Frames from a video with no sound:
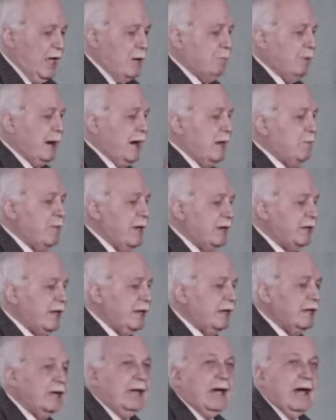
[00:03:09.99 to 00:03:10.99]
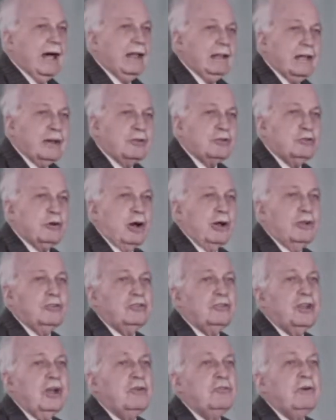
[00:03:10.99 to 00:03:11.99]
by making
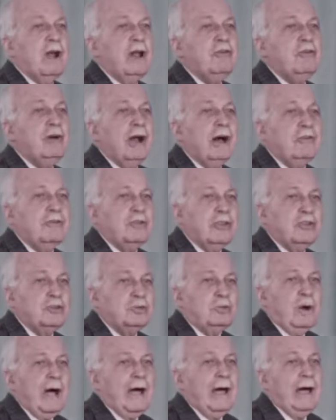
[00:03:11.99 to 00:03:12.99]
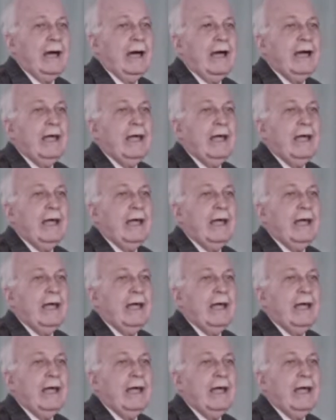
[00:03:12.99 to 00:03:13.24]
electrons run round this wire.